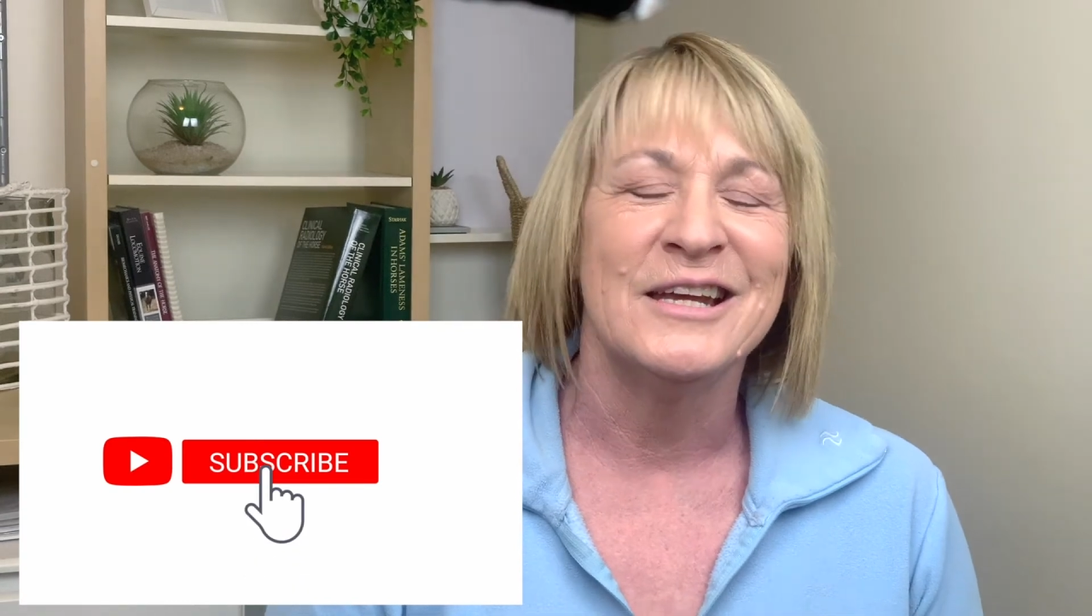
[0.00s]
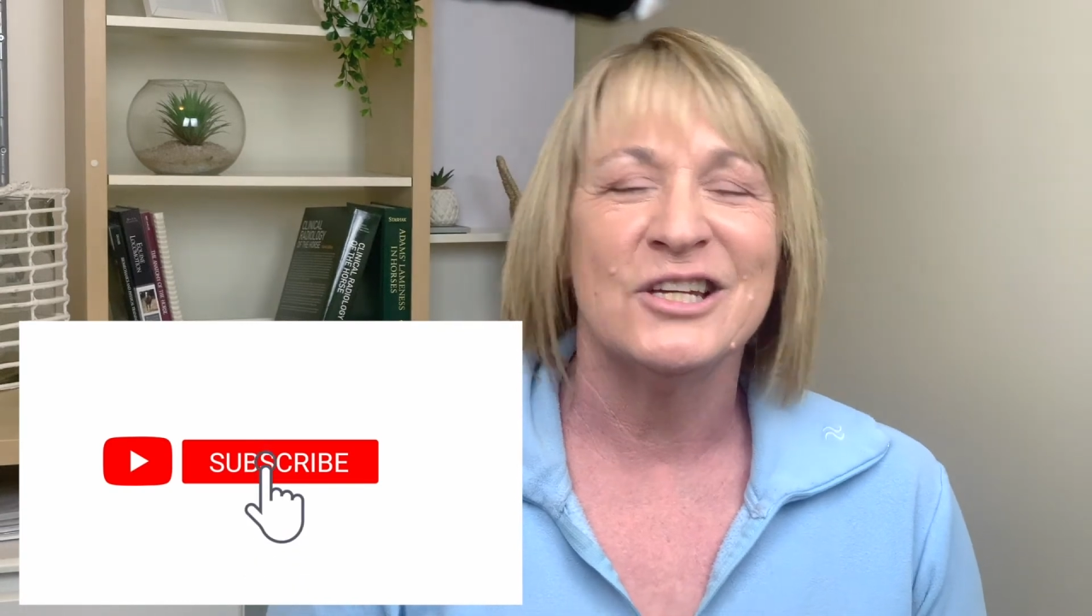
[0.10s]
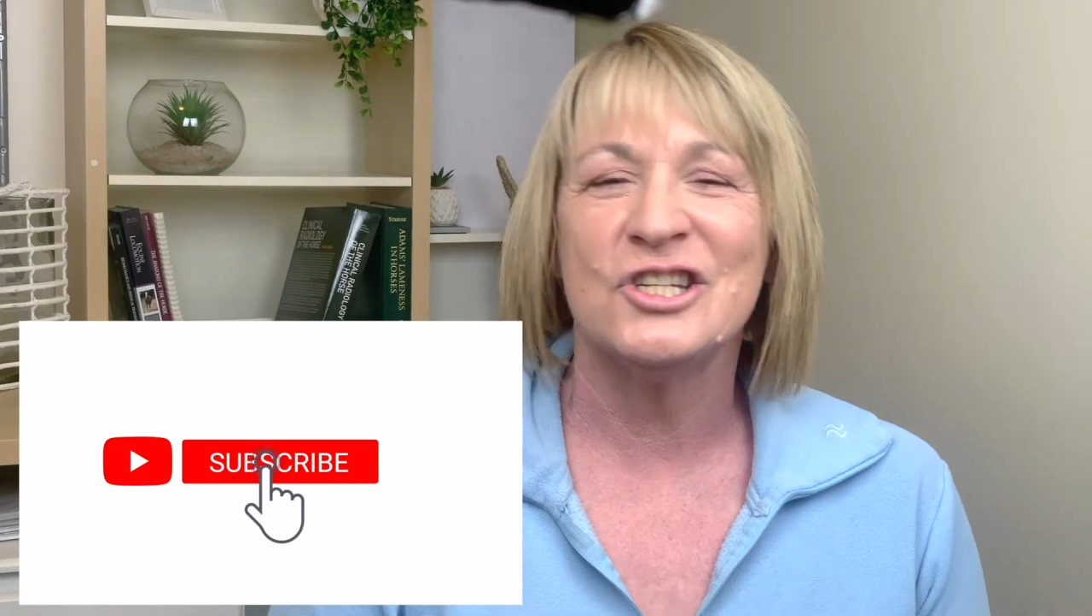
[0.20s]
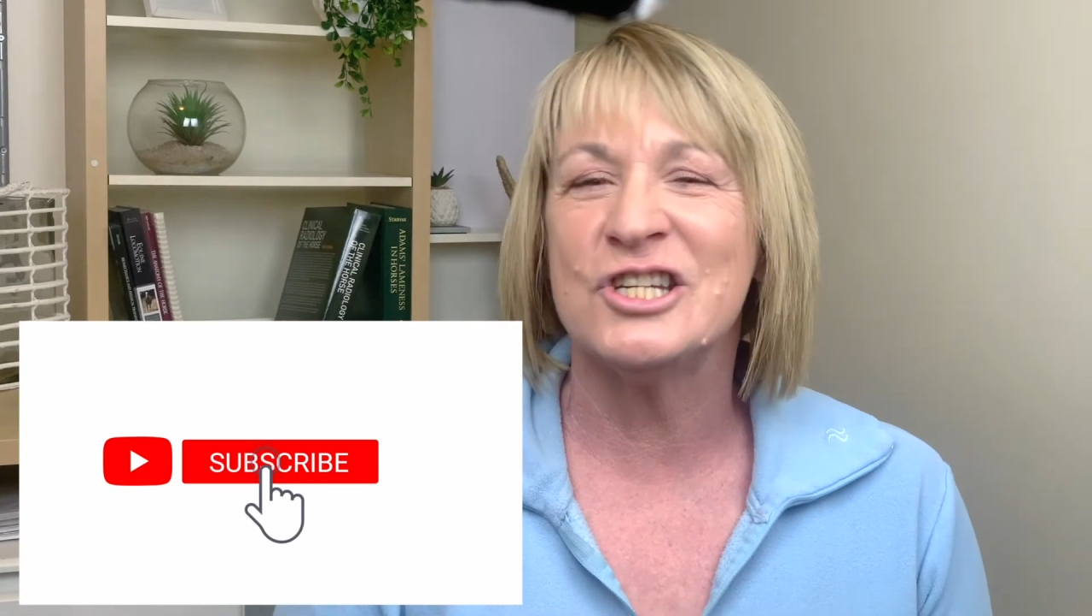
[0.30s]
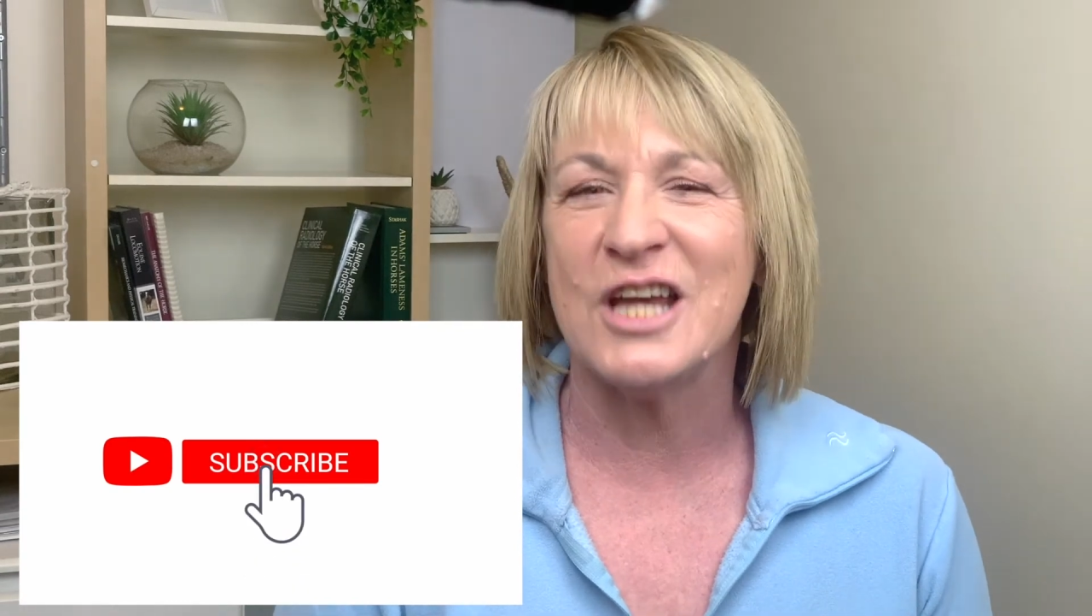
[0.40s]

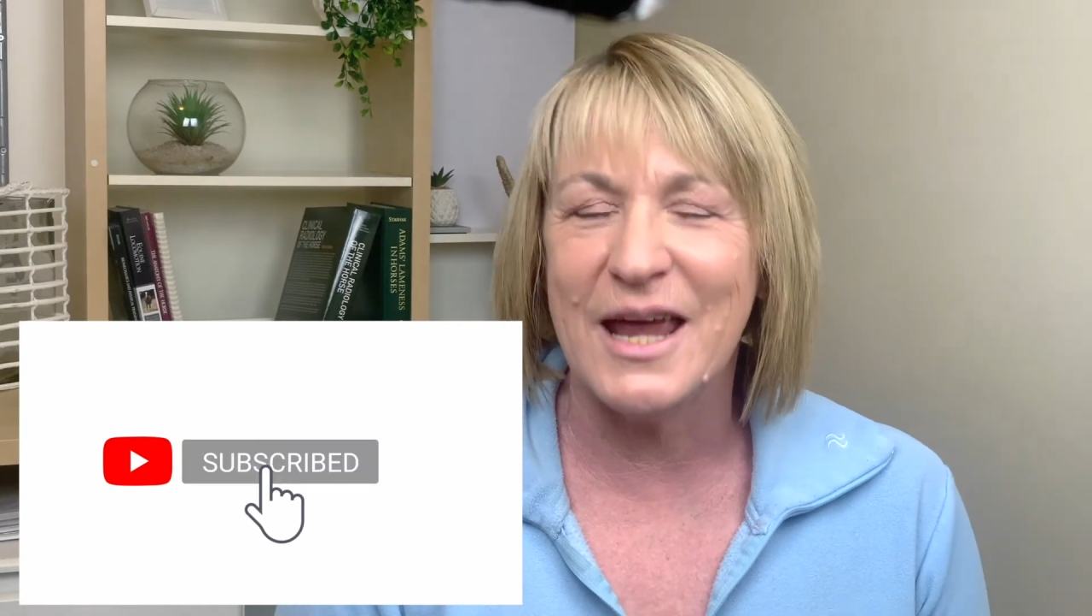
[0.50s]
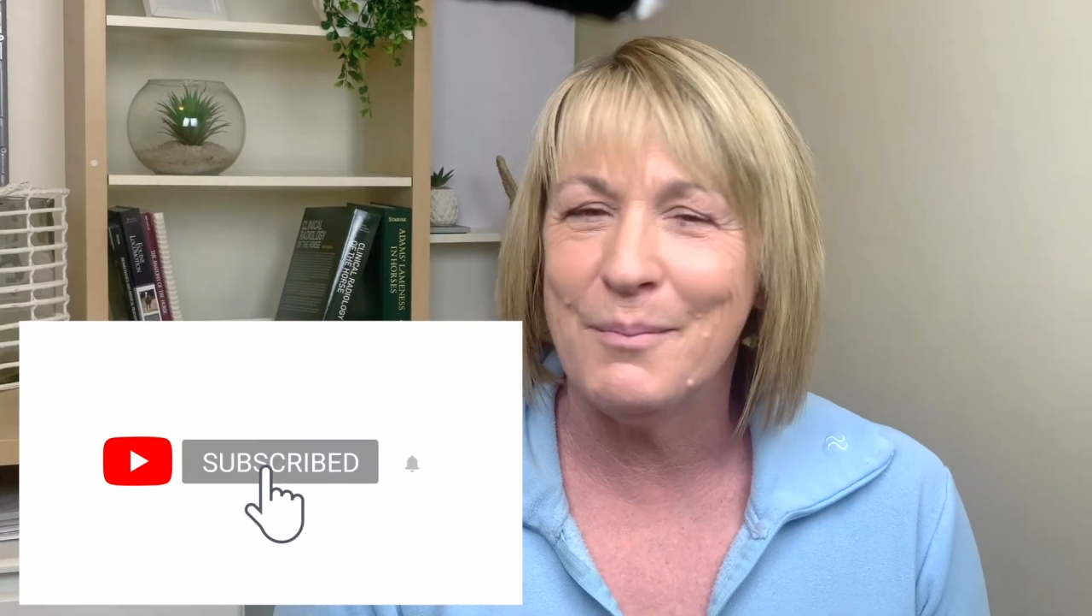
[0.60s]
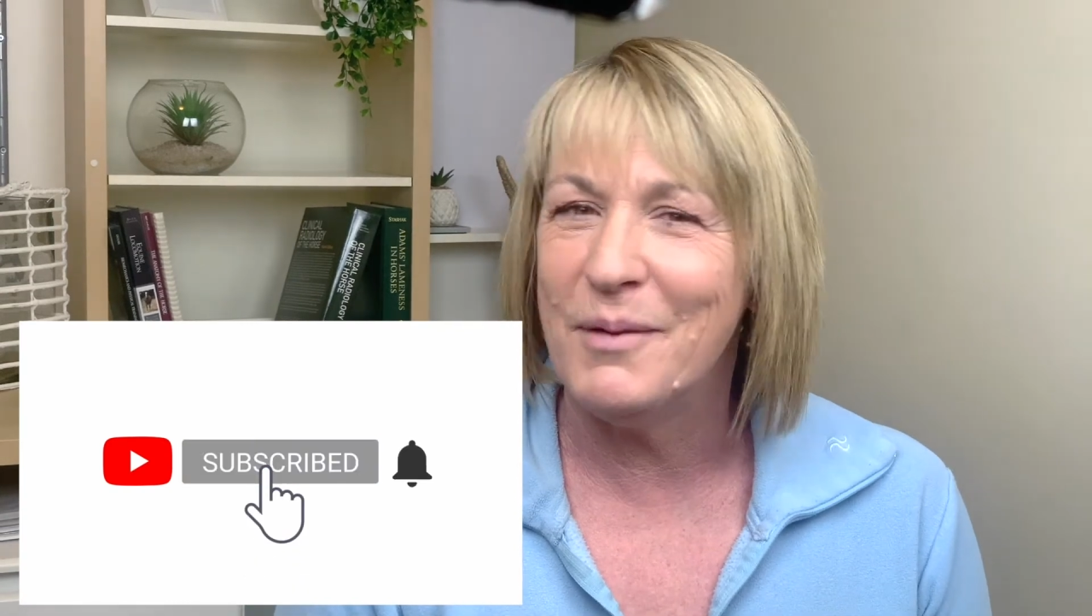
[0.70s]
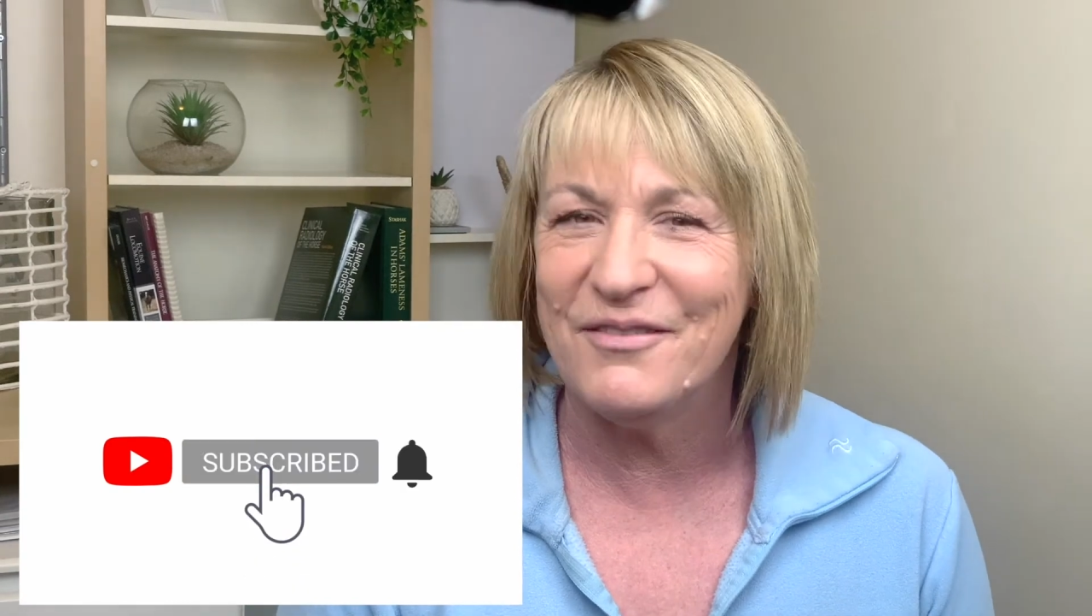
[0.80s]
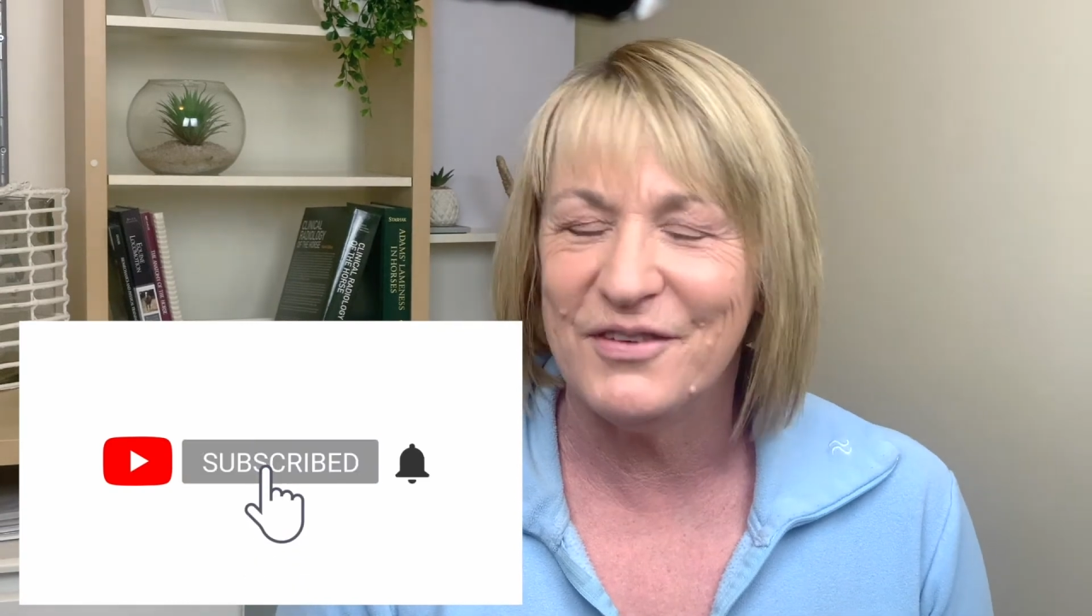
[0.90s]
share
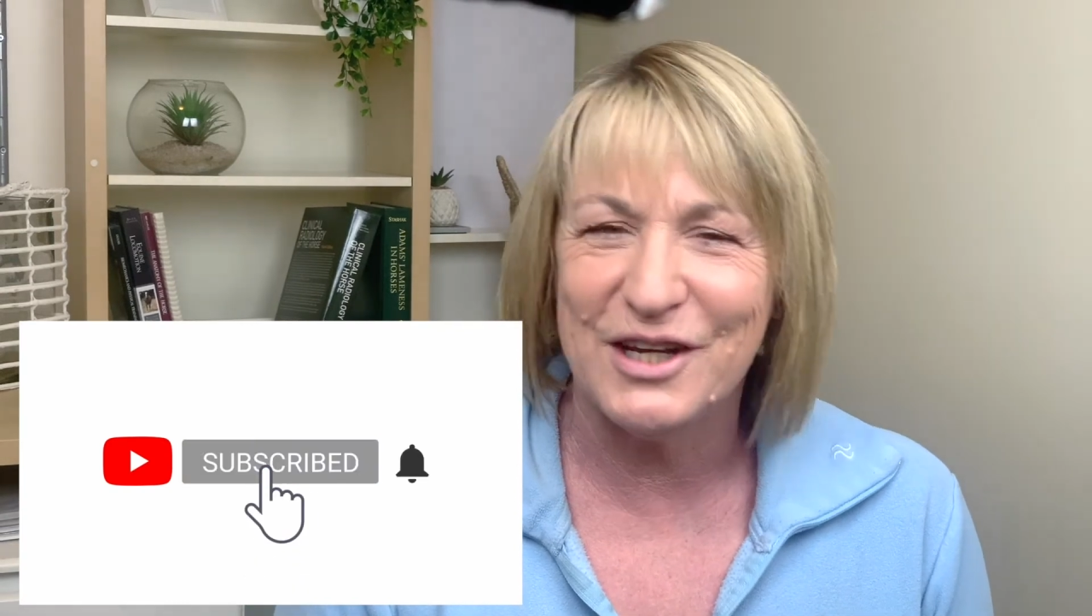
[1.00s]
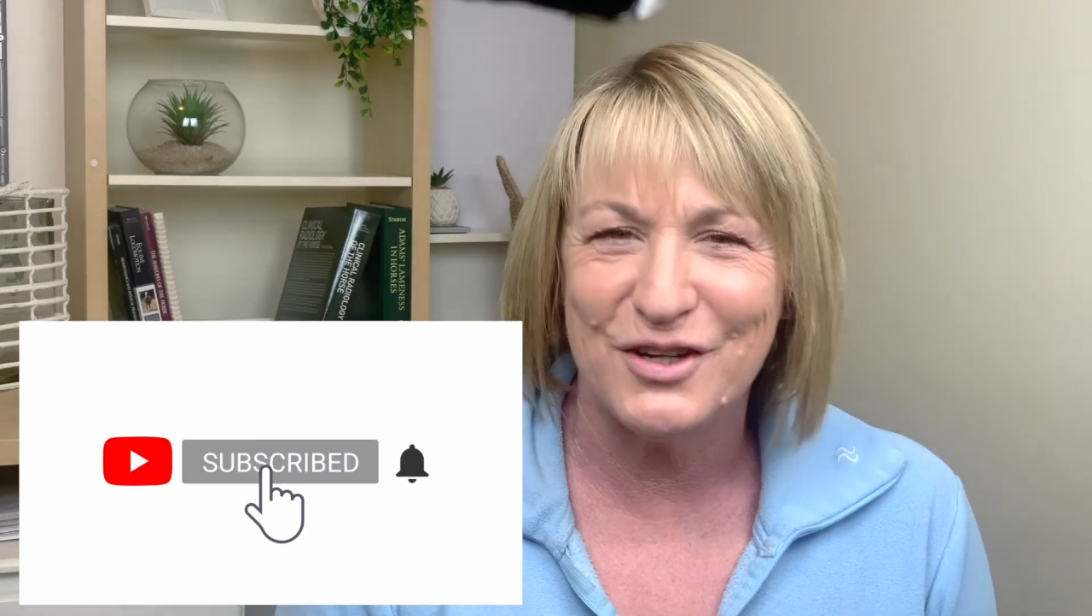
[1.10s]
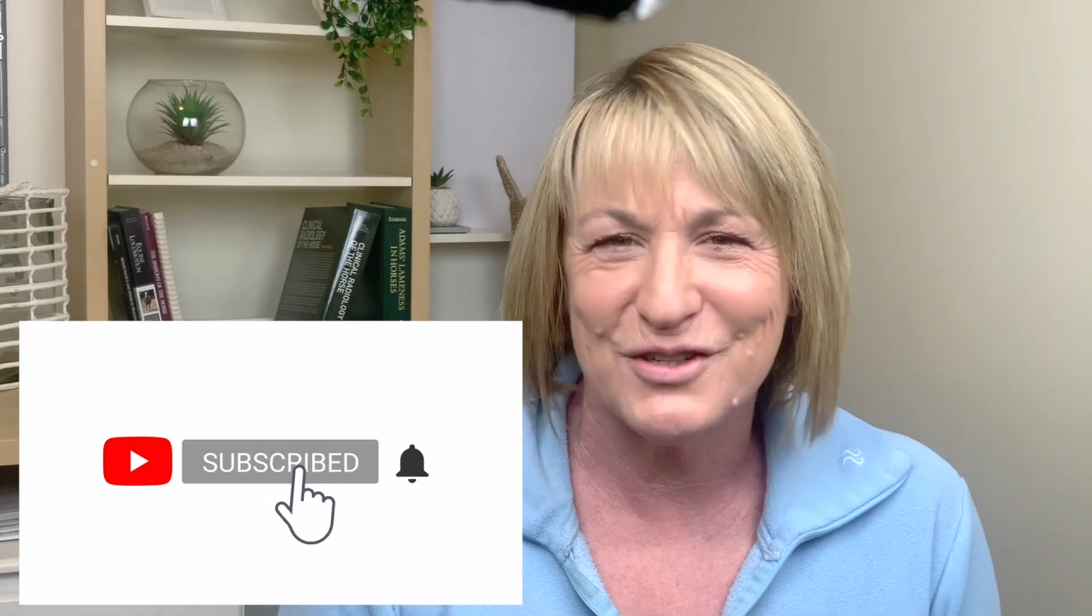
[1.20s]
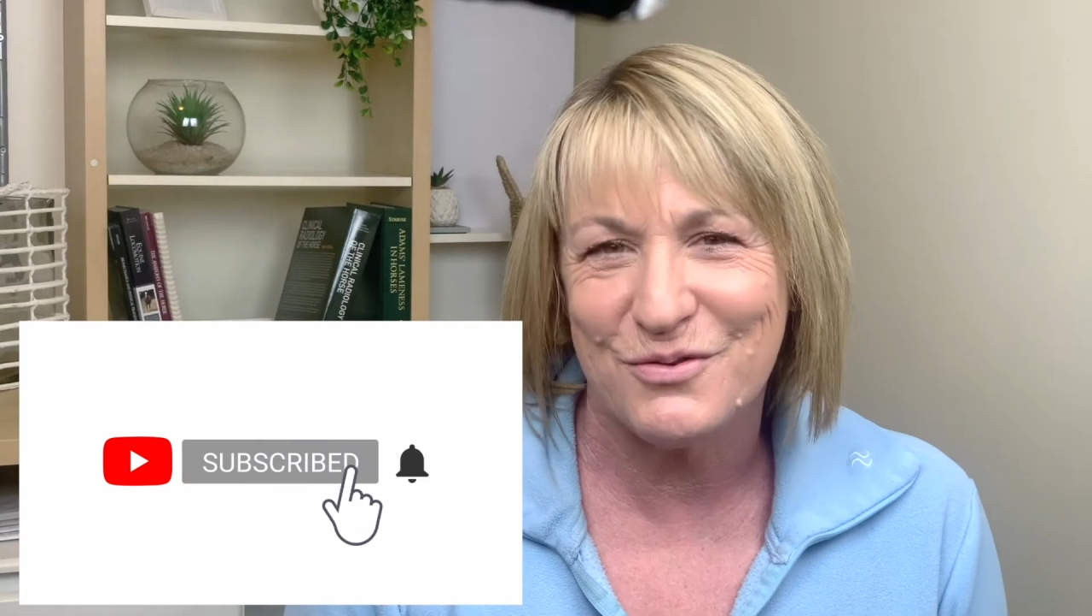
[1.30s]
my videos